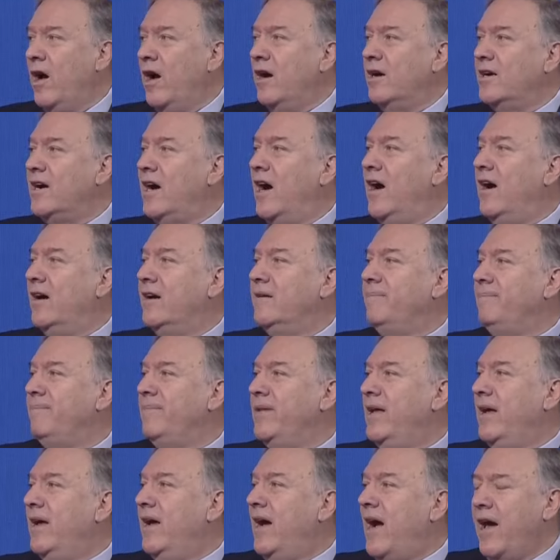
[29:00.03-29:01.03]
in Hong Kong.
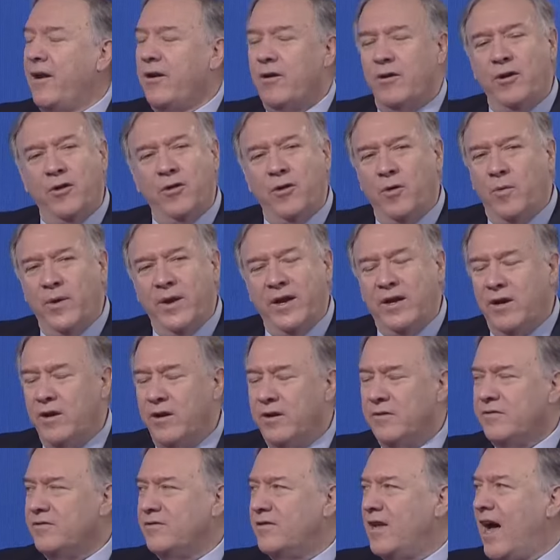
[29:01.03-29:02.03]
I don't know that we
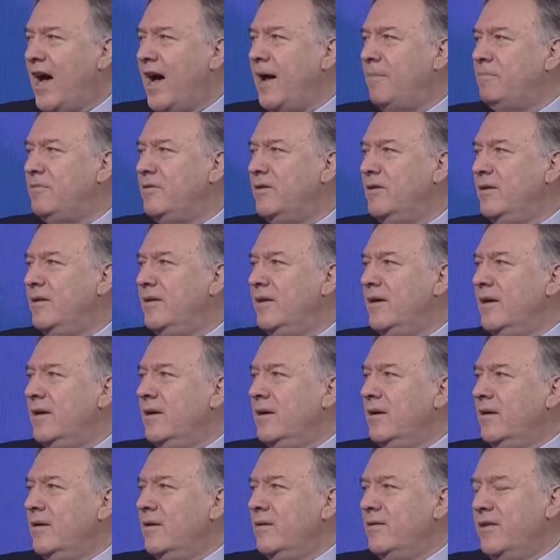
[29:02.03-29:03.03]
could have stopped
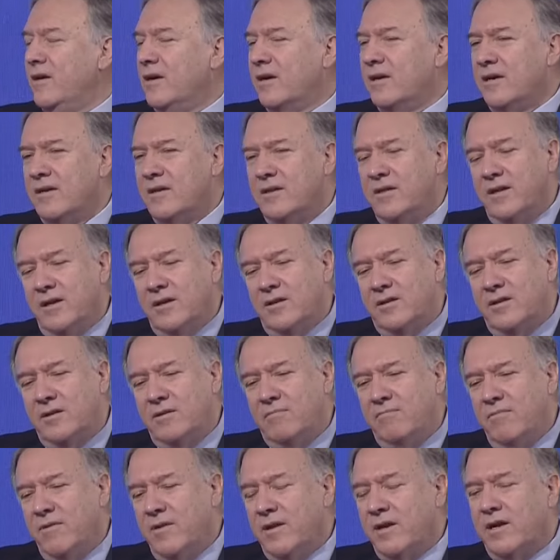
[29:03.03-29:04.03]
the, the,
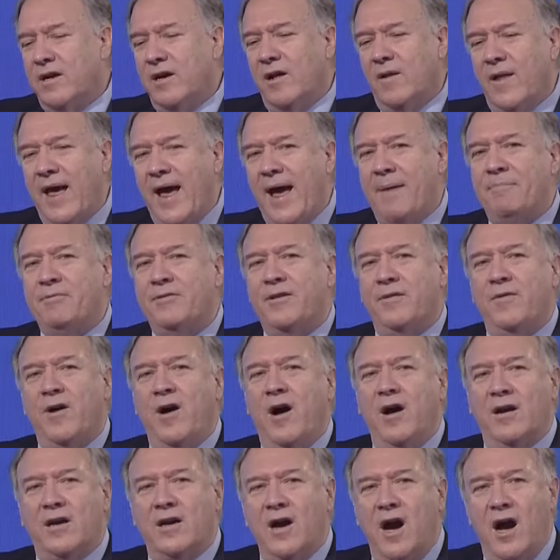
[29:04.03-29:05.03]
the collapse of
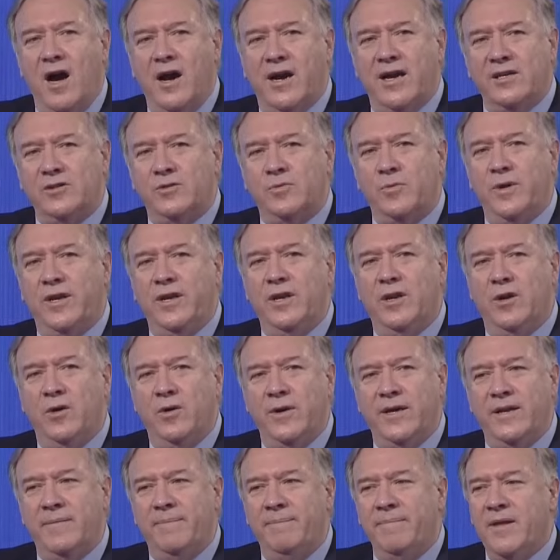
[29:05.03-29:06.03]
Hong Kong as we
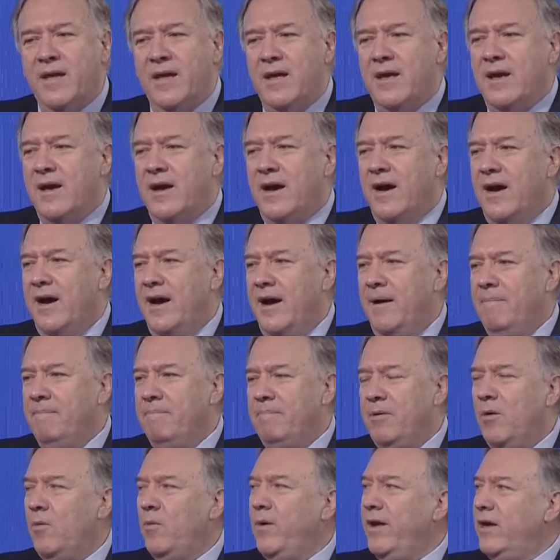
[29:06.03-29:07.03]
knew it, um,
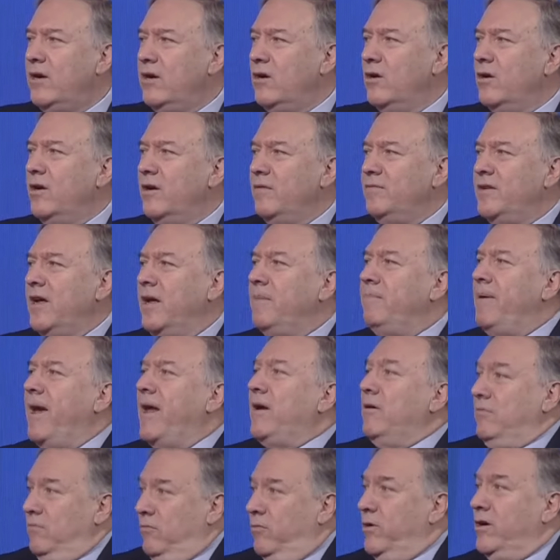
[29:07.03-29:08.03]
but we could have done
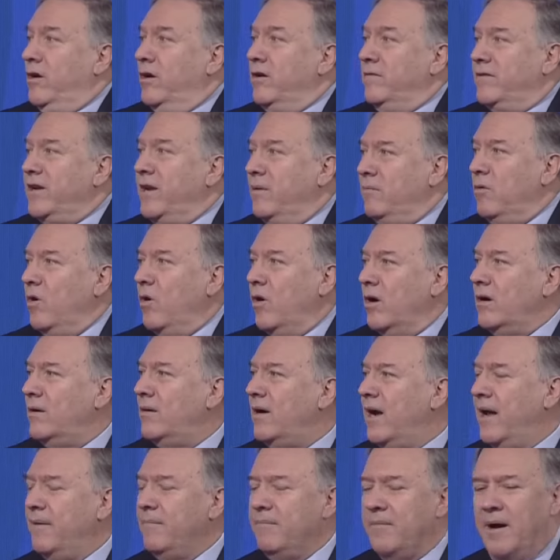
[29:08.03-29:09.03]
better. We could have done more.
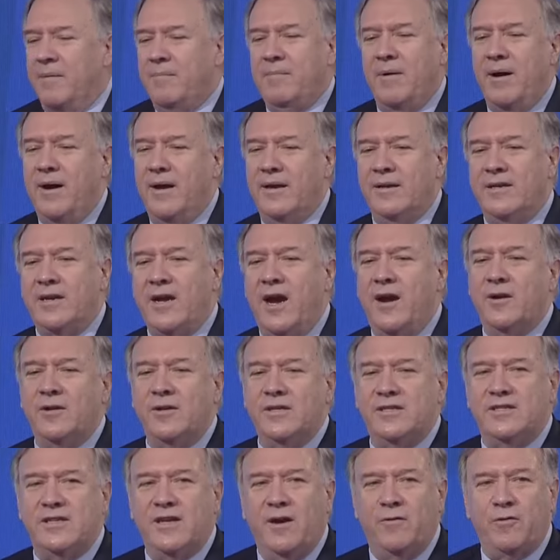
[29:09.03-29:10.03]
I'm, I'm
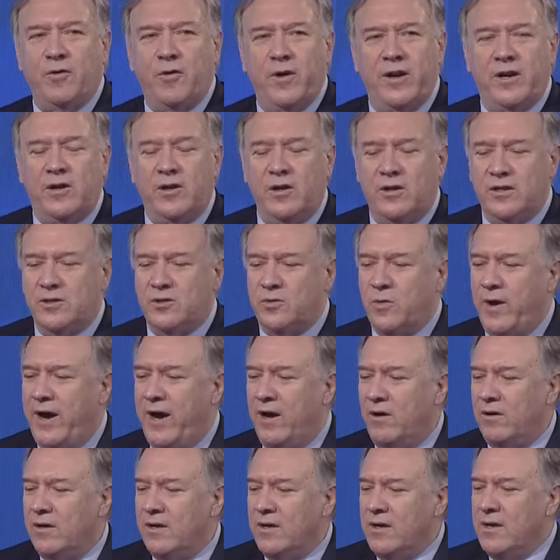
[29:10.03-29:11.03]
entirely self-critical as
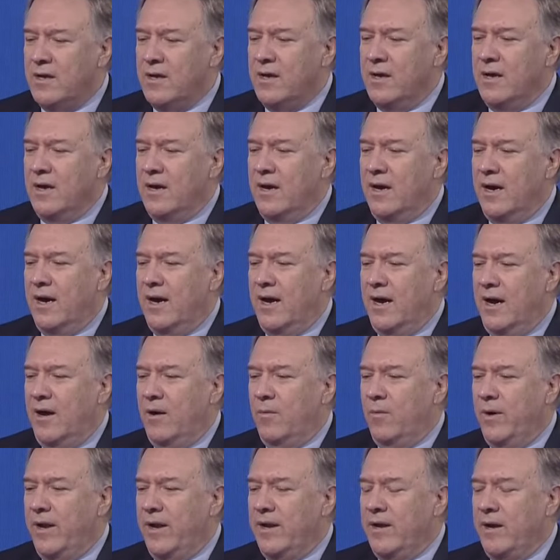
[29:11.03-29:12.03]
well uh,
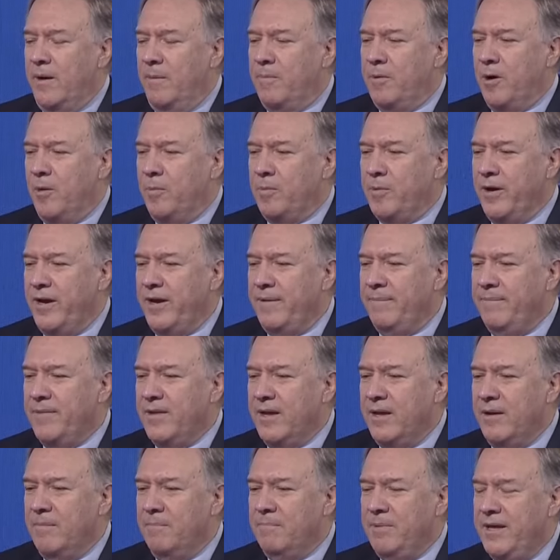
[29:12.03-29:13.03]
when appropriate.
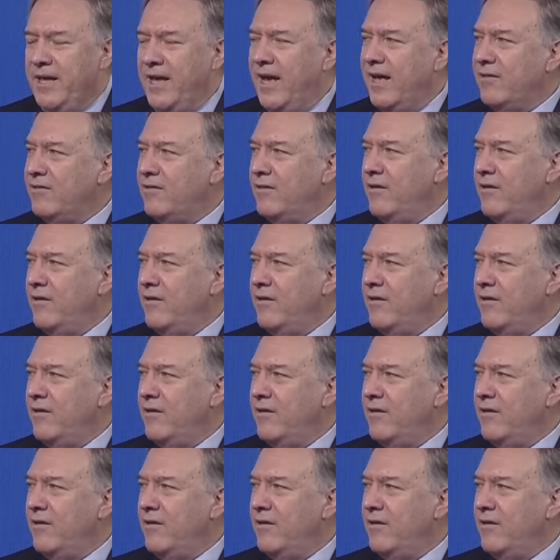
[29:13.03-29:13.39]
But yes,